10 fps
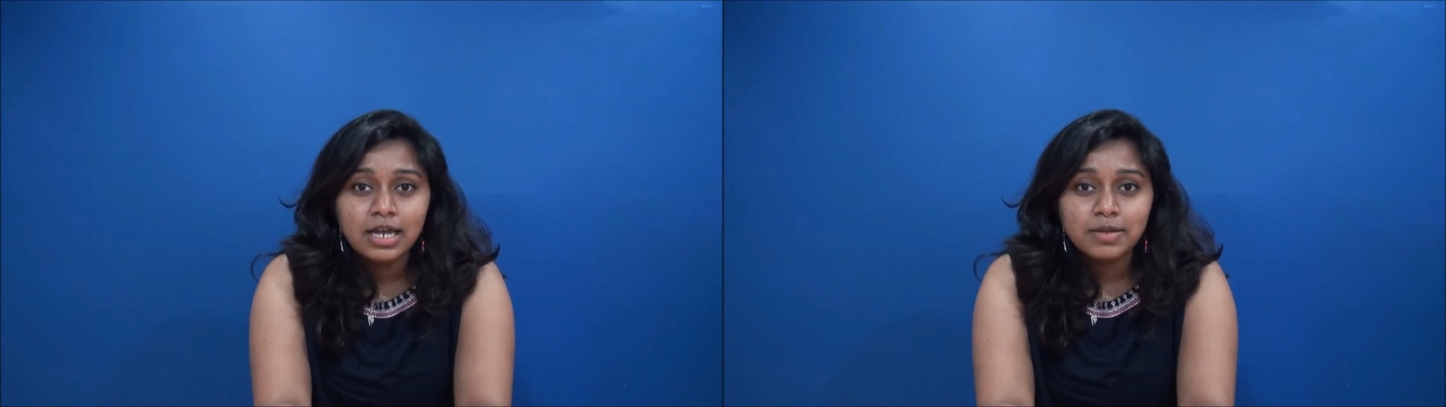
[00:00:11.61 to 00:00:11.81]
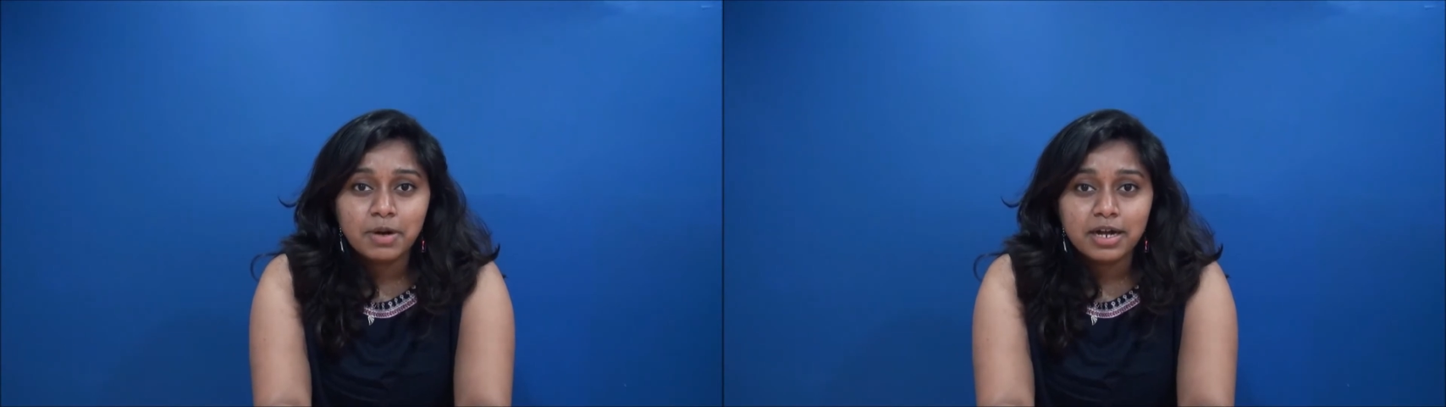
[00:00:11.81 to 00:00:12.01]

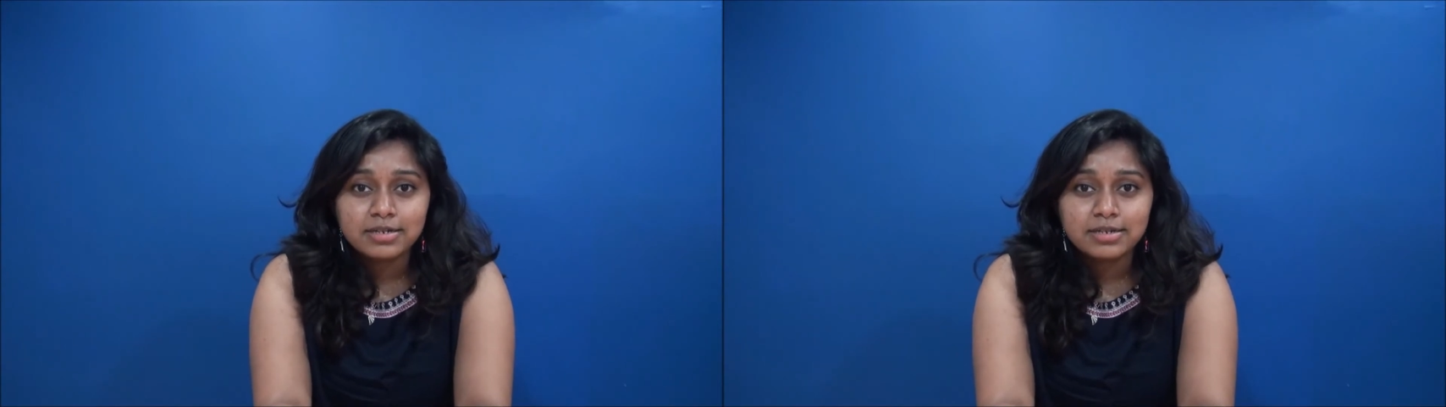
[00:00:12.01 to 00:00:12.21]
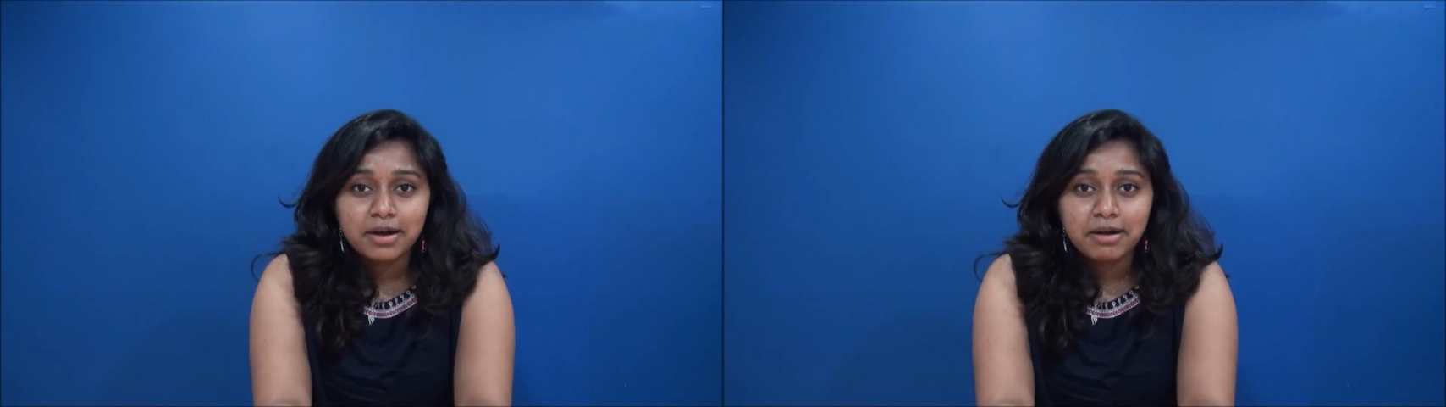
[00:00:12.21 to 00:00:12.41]

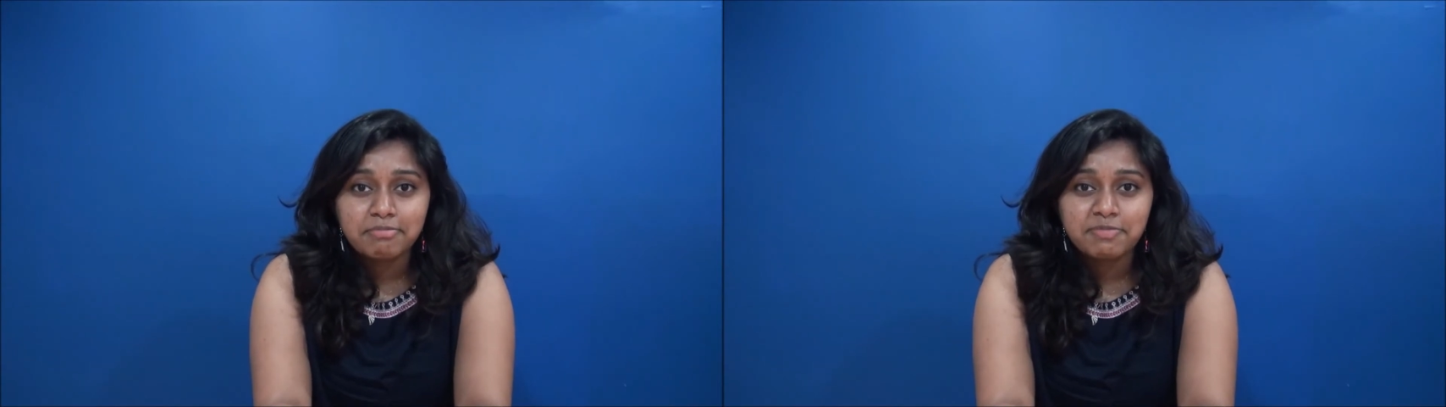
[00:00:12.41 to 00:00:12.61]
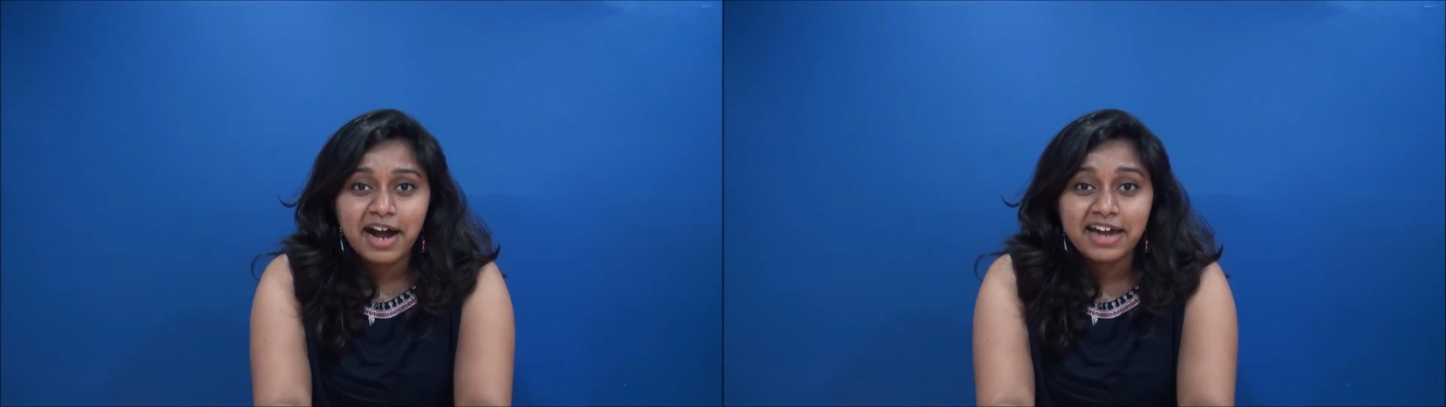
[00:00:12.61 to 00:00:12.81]
But
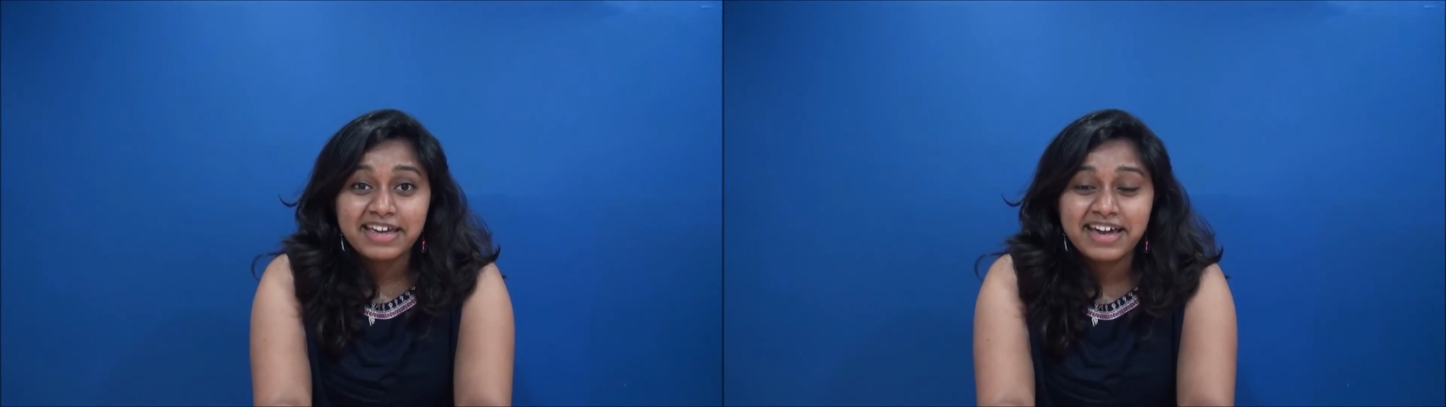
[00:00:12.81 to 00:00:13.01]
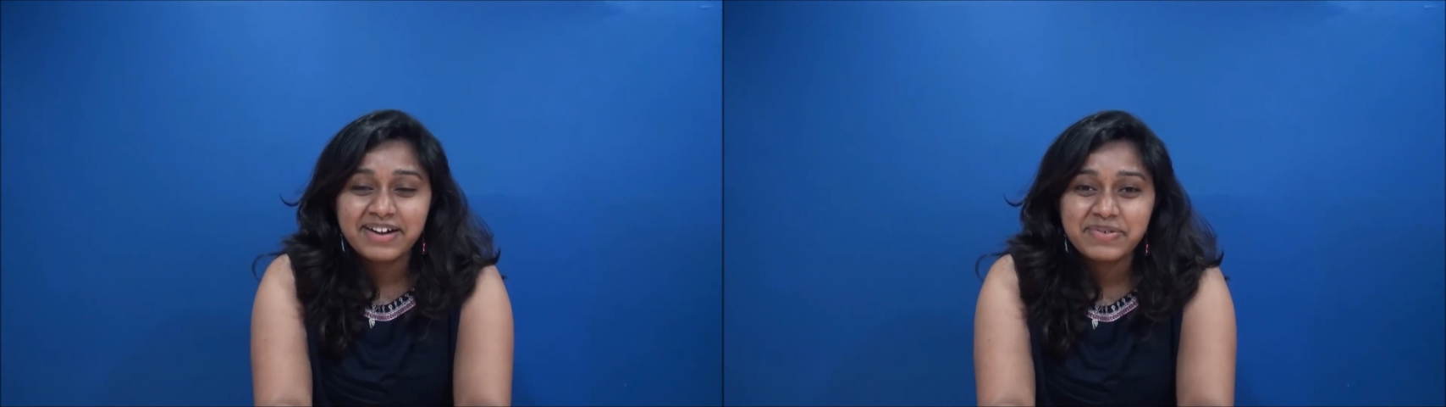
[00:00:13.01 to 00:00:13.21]

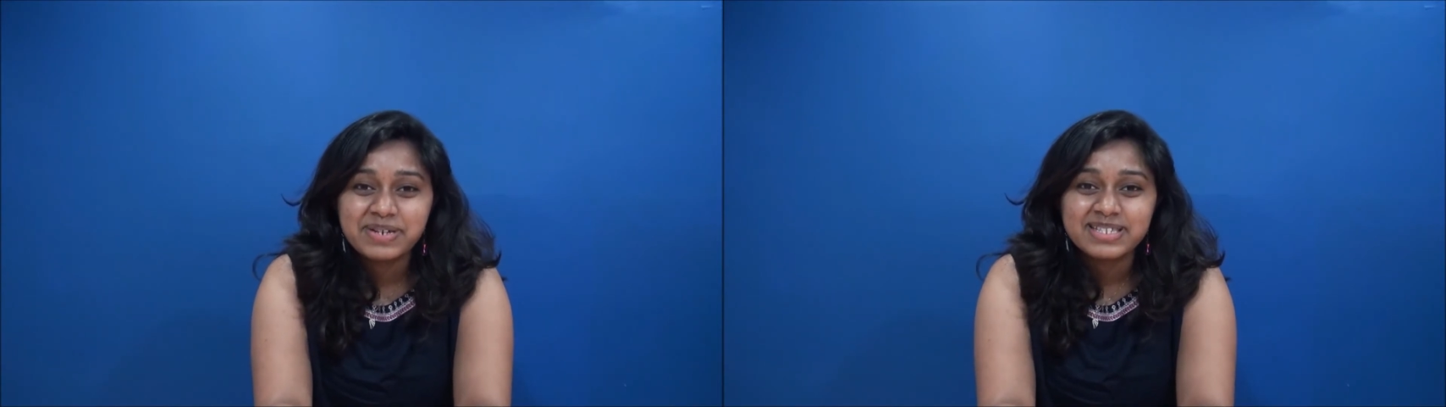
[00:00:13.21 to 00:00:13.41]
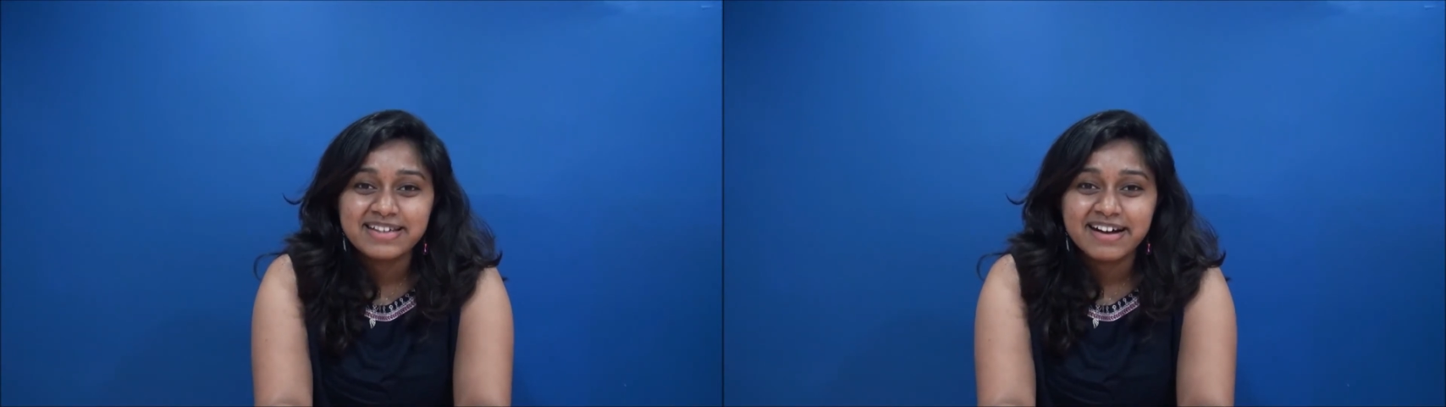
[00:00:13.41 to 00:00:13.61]
I
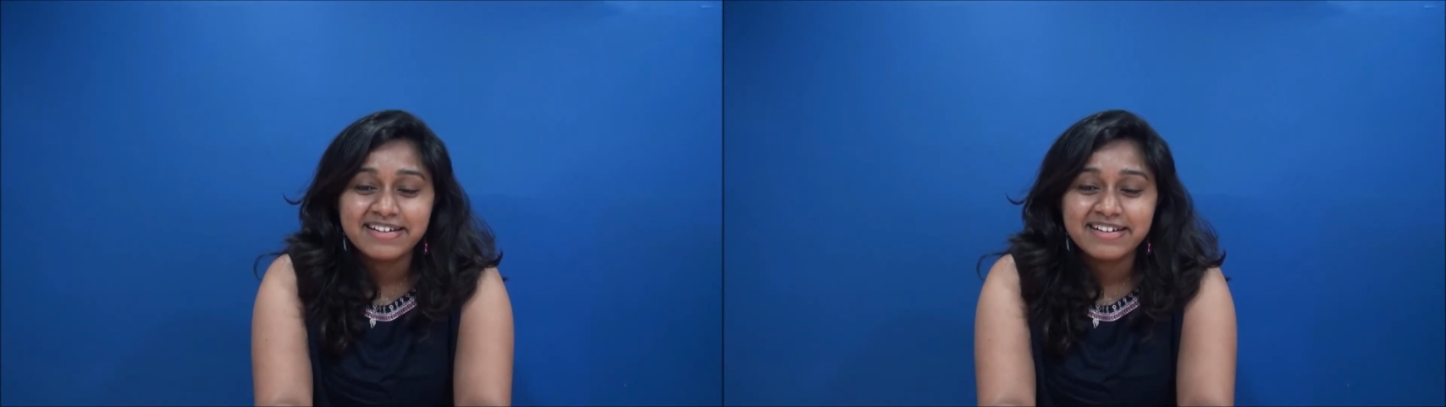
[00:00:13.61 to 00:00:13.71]
was